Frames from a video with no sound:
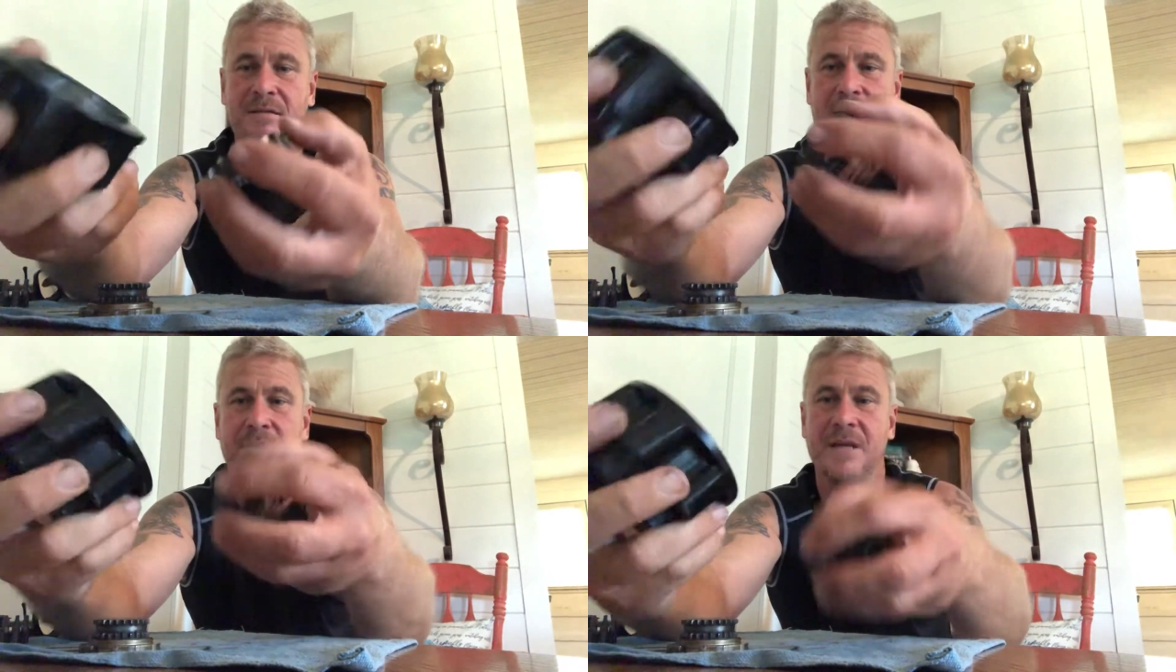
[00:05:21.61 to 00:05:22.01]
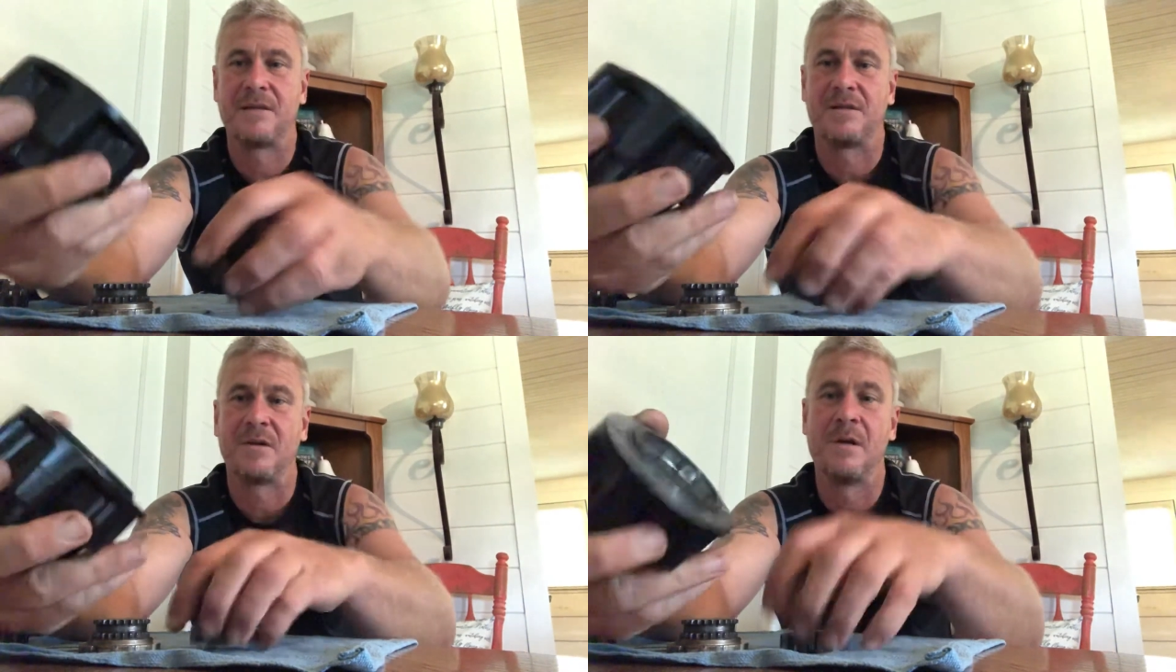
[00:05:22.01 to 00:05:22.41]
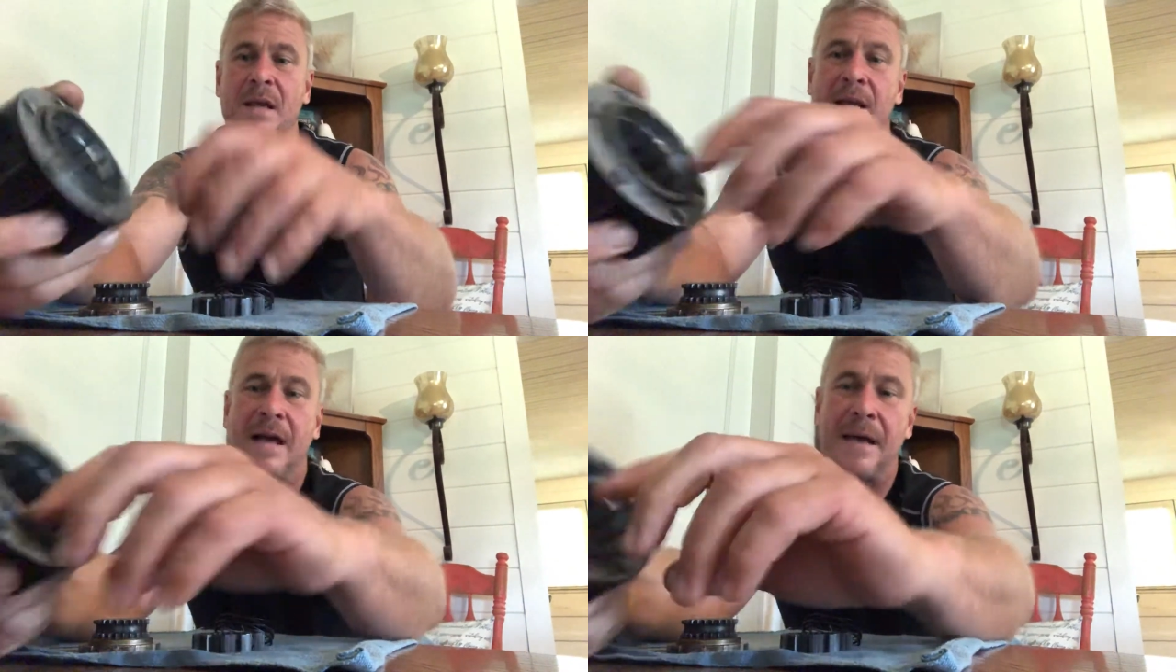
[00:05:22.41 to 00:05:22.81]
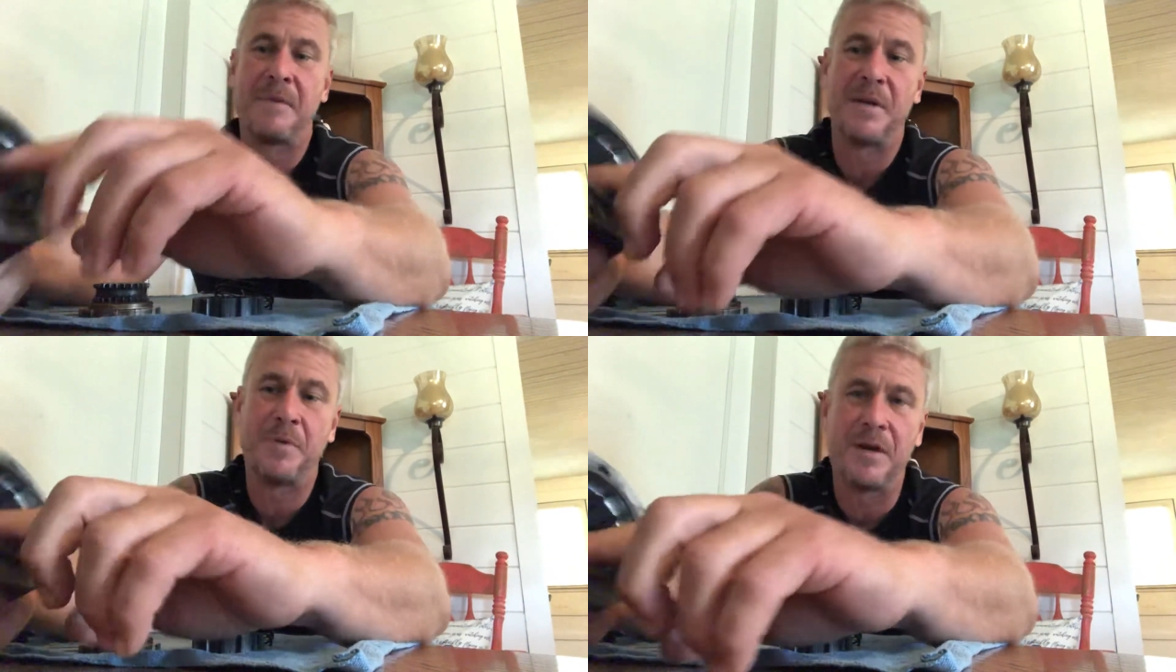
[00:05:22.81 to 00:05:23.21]
Okay, so I'm
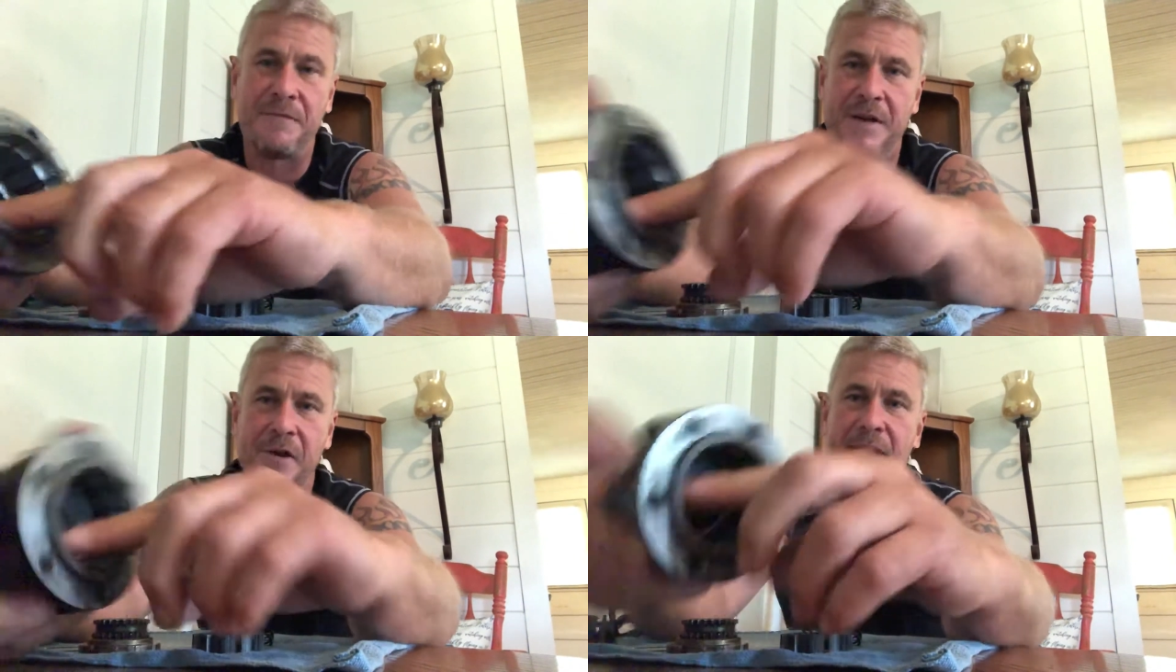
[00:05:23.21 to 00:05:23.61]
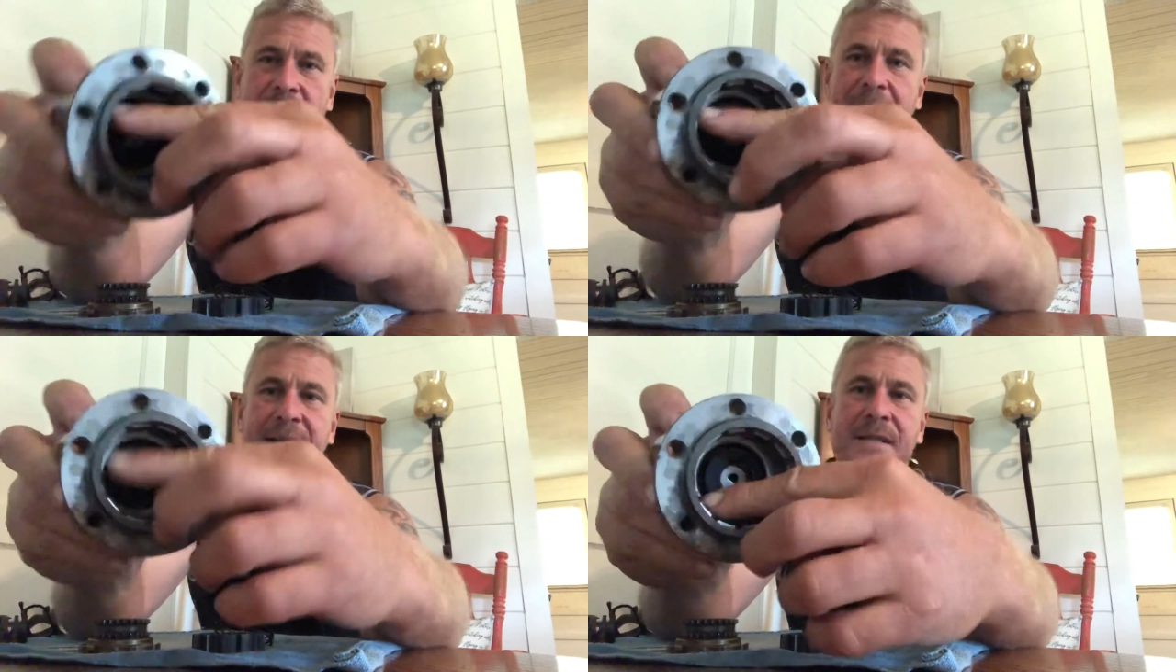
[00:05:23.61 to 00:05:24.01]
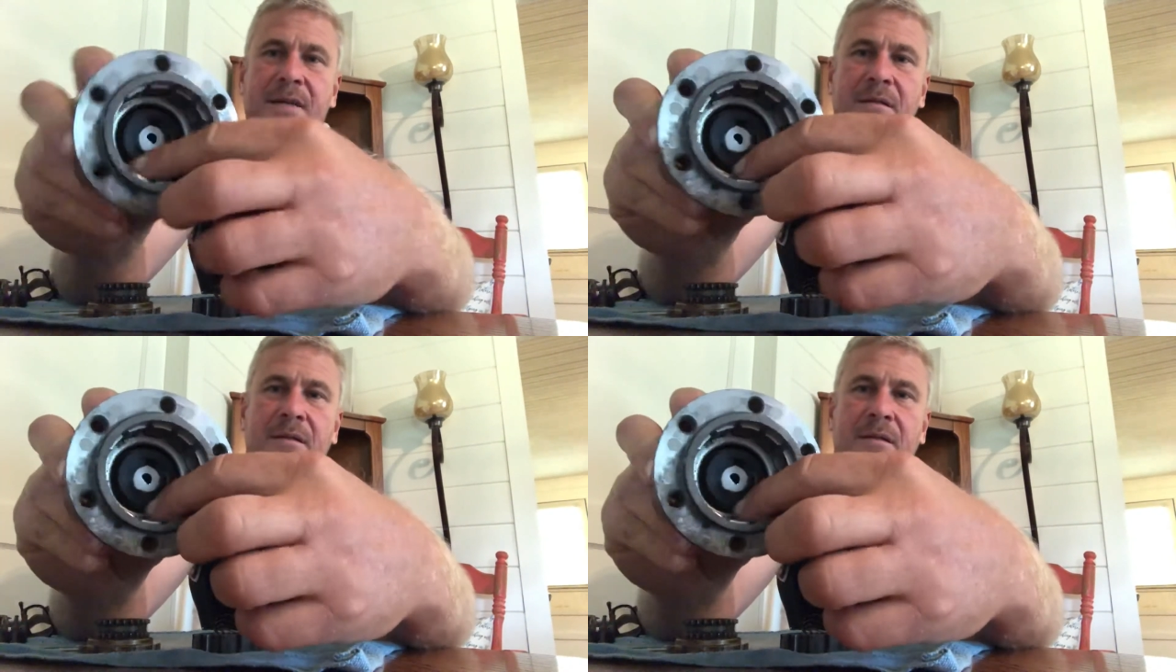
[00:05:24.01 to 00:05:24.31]
going to put a very light